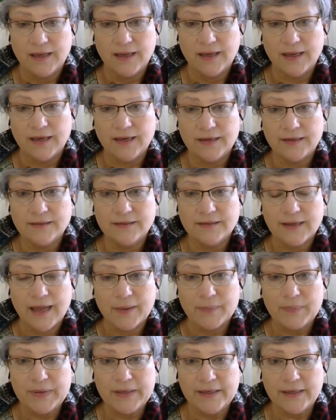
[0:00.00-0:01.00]
And
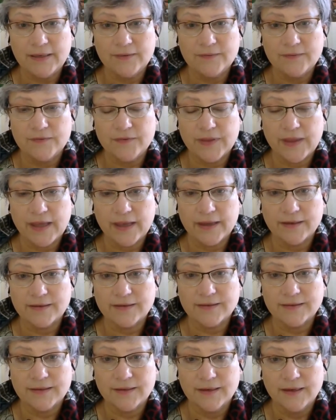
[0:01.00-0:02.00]
I believe that
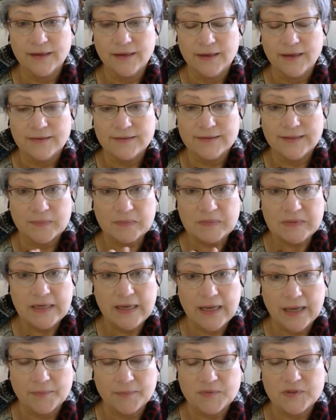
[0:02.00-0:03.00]

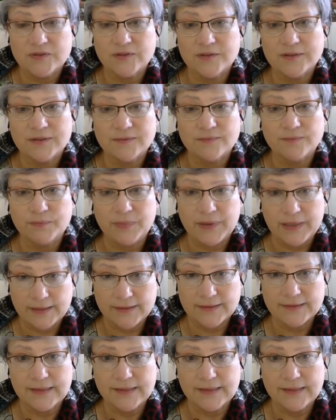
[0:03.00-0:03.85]
sometimes just being